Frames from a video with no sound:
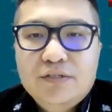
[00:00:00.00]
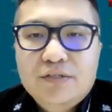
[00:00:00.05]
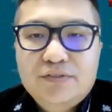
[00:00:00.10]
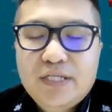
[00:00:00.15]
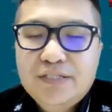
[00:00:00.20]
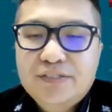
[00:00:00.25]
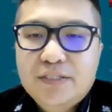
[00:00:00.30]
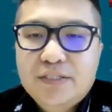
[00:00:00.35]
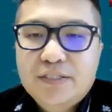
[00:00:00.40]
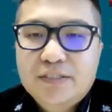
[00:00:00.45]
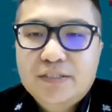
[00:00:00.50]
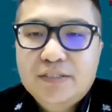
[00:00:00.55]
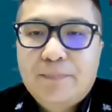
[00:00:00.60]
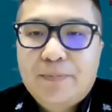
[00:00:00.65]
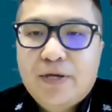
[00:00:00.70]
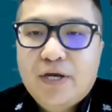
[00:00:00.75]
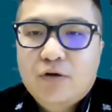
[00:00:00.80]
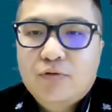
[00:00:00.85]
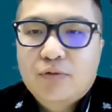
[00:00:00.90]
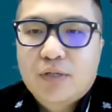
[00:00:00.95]
This is the
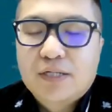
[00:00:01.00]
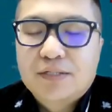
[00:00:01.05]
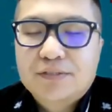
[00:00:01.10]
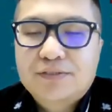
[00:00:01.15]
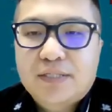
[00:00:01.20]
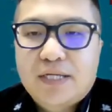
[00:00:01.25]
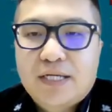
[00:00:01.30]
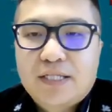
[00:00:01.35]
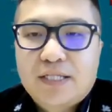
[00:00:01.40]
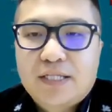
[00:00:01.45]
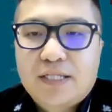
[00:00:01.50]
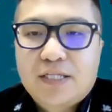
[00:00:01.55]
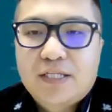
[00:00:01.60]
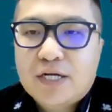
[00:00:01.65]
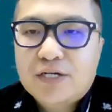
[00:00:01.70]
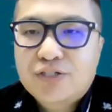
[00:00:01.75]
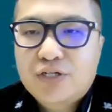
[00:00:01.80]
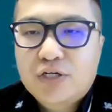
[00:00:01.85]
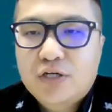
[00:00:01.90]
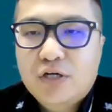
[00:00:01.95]
appearance and
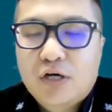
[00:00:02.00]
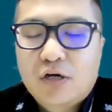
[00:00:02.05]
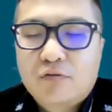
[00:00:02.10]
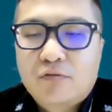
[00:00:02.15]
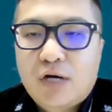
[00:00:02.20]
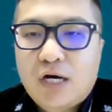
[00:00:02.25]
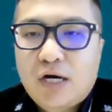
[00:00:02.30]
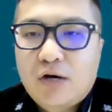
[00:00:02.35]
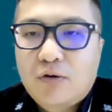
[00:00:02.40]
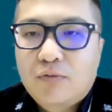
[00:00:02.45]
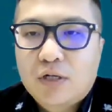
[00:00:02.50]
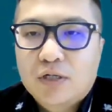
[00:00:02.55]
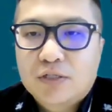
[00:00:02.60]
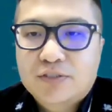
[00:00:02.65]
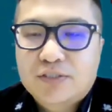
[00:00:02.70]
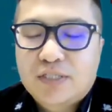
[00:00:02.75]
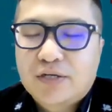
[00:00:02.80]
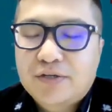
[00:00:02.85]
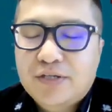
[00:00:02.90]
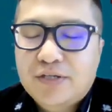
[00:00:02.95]
structure of
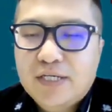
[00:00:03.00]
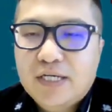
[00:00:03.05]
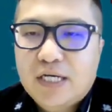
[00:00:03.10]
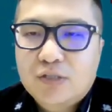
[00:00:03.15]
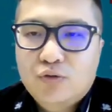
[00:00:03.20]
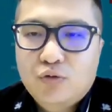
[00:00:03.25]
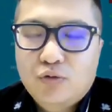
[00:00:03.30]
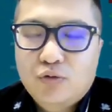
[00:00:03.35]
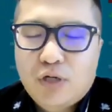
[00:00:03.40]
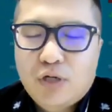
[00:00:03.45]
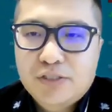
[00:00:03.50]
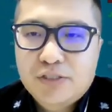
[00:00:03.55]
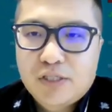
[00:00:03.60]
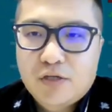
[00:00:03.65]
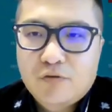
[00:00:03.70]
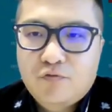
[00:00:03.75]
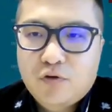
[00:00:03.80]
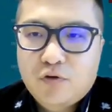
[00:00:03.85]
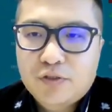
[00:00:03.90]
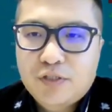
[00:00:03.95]
our SunGiga
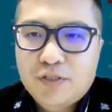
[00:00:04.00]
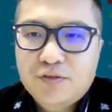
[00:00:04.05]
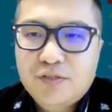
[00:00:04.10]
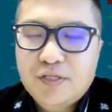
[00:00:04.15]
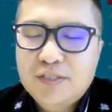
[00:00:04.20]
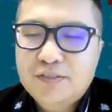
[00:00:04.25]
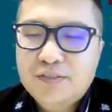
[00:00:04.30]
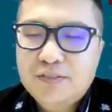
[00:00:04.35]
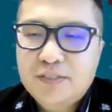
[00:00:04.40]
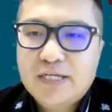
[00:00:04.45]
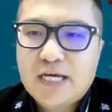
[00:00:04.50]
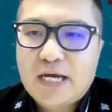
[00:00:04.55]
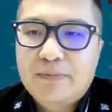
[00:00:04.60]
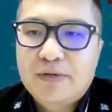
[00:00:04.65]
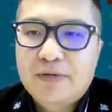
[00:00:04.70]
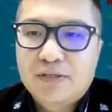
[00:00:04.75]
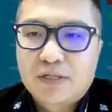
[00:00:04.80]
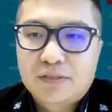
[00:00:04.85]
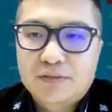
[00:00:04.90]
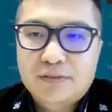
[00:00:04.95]
214 DC
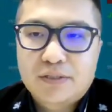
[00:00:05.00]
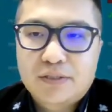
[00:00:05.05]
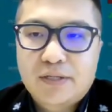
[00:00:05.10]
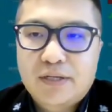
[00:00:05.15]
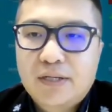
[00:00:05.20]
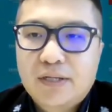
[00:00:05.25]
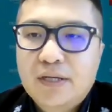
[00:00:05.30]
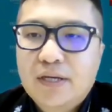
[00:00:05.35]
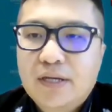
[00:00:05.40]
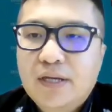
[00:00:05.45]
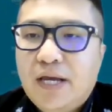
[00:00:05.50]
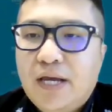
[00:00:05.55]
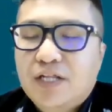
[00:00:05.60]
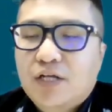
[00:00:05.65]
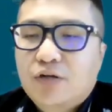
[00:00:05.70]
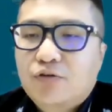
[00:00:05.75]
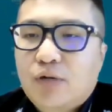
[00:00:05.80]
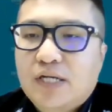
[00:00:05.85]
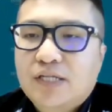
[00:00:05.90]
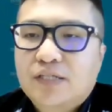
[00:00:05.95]
cabinet,
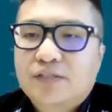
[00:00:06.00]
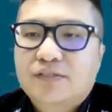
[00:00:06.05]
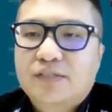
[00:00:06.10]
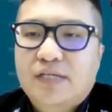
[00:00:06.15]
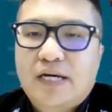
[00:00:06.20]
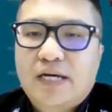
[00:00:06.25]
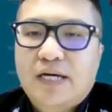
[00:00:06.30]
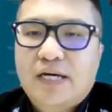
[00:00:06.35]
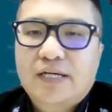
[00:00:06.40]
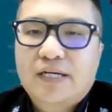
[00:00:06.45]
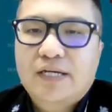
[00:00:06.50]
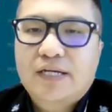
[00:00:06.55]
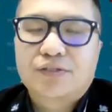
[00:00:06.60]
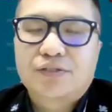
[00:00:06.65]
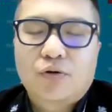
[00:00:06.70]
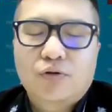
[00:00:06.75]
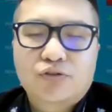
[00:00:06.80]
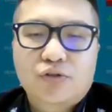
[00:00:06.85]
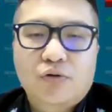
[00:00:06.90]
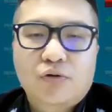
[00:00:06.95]
and the right side is
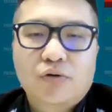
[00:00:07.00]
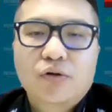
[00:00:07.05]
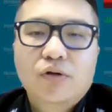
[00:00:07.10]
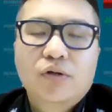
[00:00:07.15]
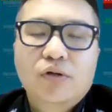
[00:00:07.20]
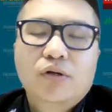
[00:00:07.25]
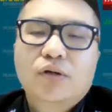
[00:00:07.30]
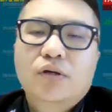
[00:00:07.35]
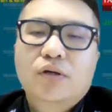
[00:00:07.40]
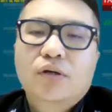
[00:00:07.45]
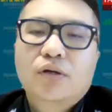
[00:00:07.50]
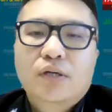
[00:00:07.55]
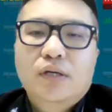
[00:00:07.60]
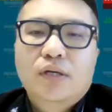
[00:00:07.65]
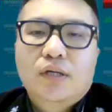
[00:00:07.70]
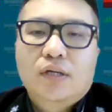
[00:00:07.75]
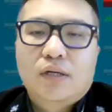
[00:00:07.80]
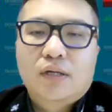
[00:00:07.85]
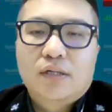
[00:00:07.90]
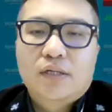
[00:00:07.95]
also
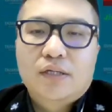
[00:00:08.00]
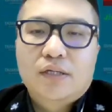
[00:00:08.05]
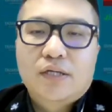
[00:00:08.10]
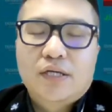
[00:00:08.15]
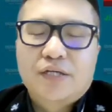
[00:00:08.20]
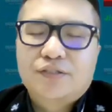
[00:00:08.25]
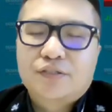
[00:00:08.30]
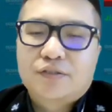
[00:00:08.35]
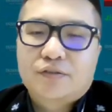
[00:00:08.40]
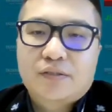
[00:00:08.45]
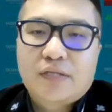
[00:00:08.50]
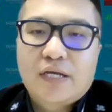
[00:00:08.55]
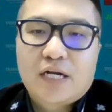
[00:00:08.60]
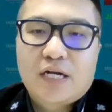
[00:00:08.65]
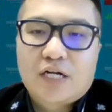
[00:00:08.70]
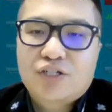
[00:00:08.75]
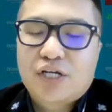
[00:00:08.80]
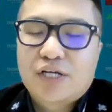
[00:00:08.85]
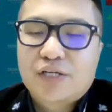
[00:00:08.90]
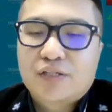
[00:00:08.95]
its
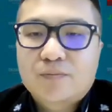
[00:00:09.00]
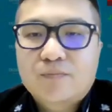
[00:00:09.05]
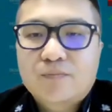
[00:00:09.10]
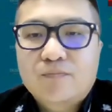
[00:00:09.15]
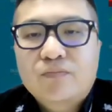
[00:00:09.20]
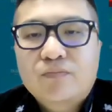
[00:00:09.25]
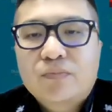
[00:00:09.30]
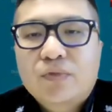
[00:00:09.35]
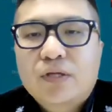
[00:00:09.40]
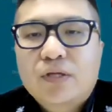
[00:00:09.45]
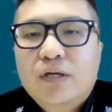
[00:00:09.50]
datasheet.